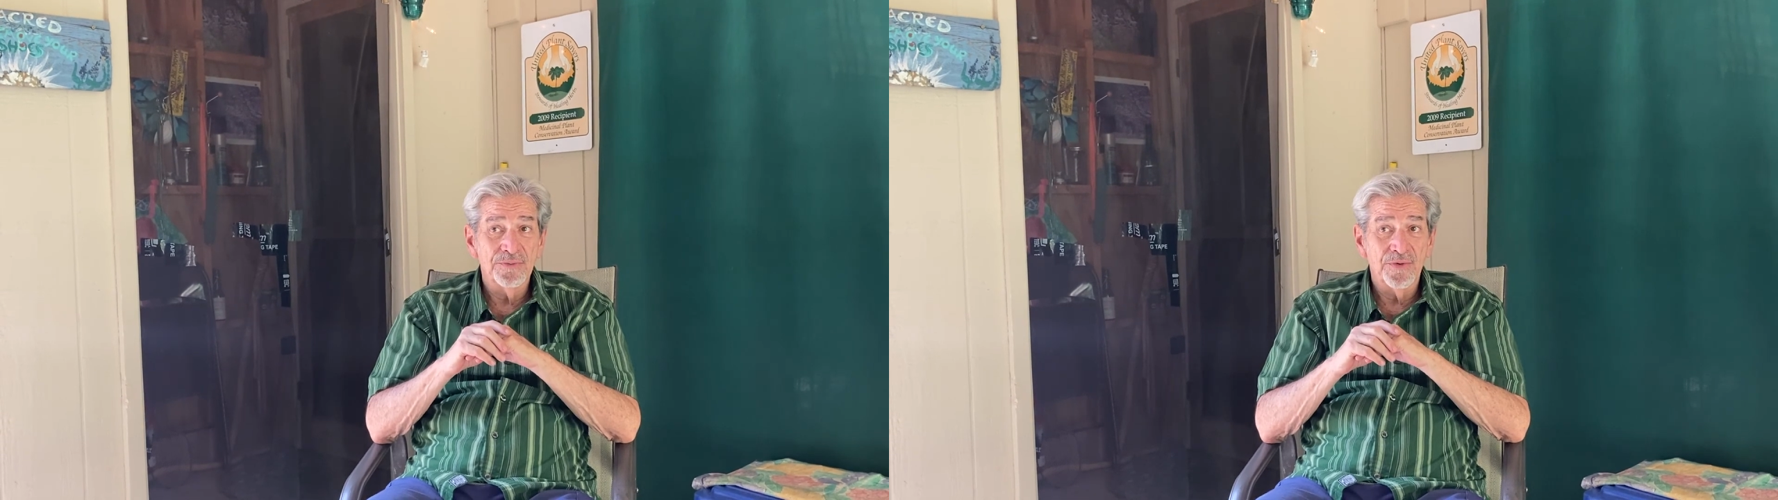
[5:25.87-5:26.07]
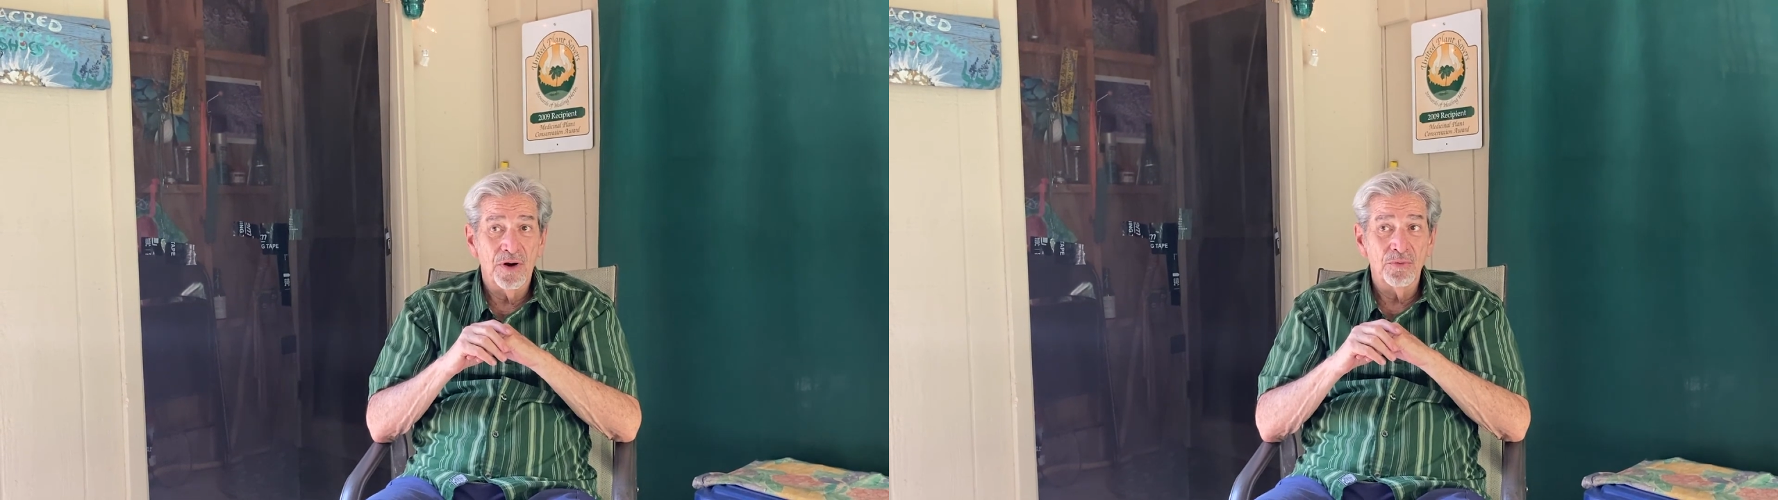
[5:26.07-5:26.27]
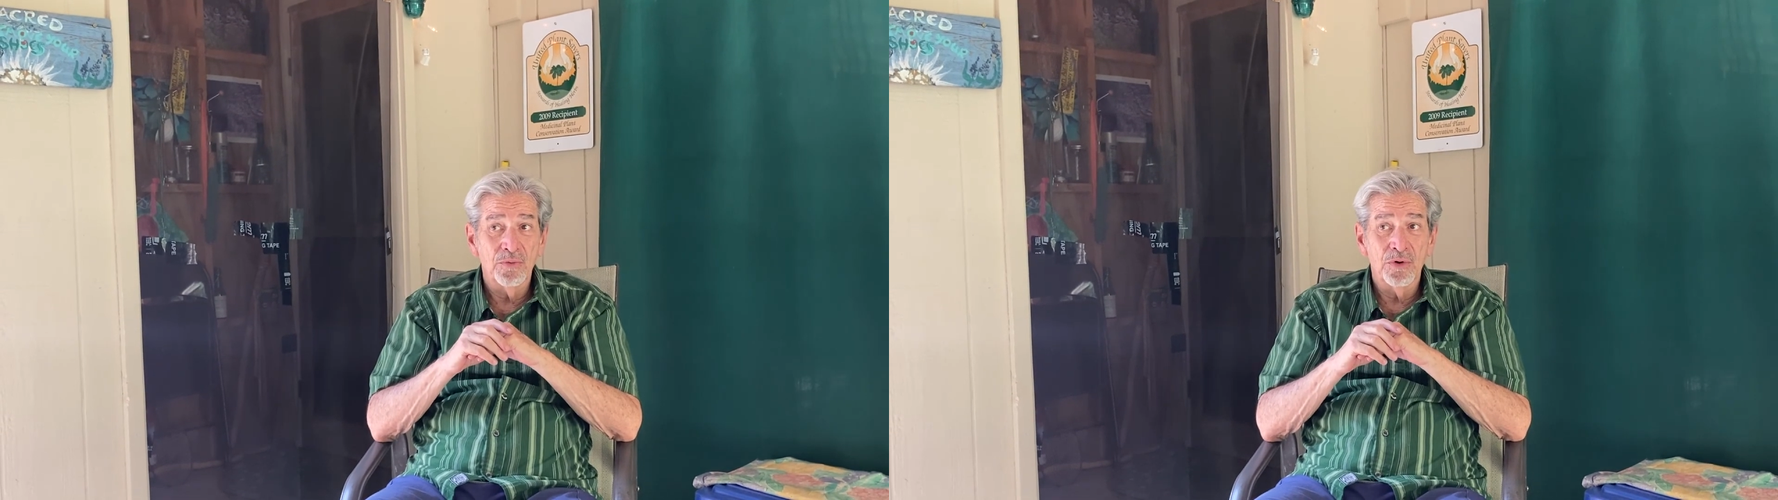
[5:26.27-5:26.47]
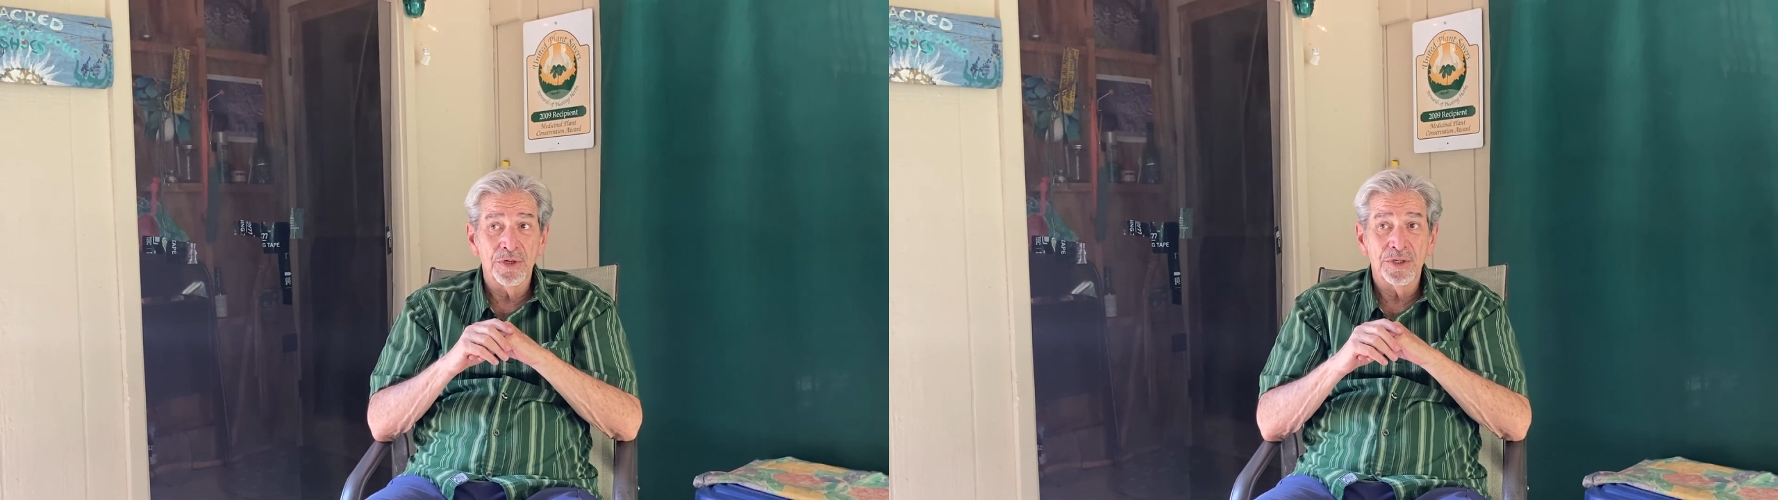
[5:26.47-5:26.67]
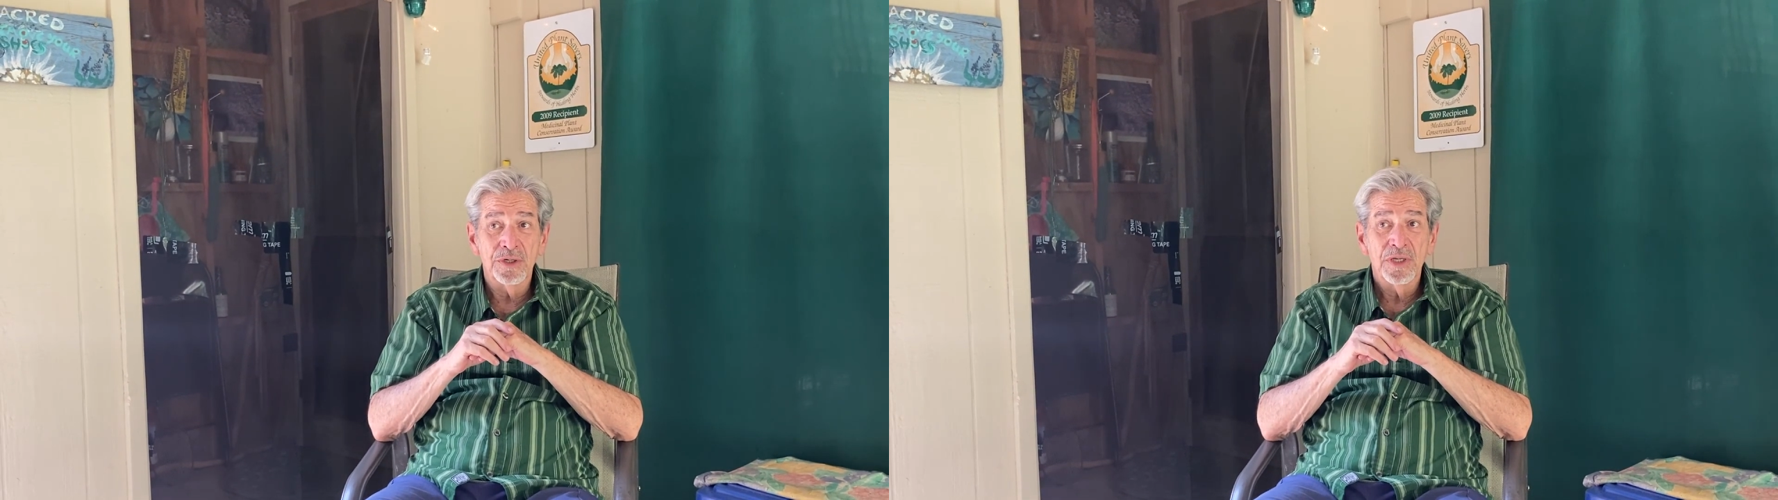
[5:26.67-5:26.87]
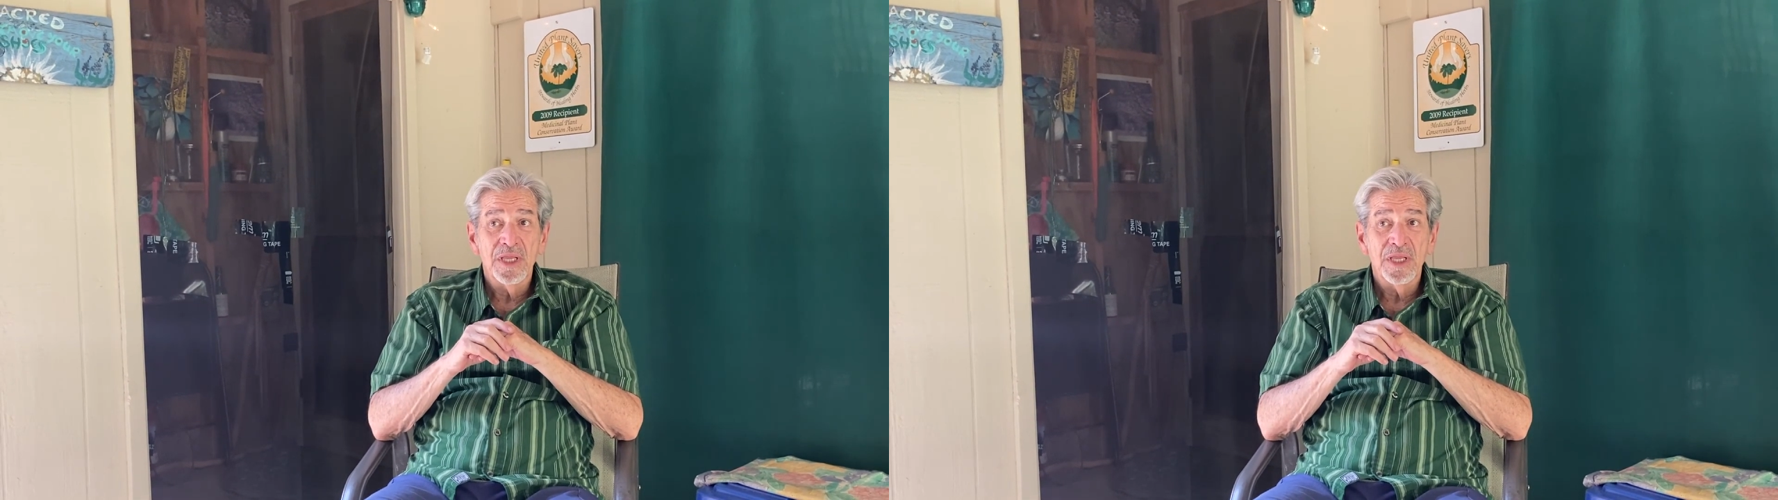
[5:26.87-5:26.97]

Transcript: of our water.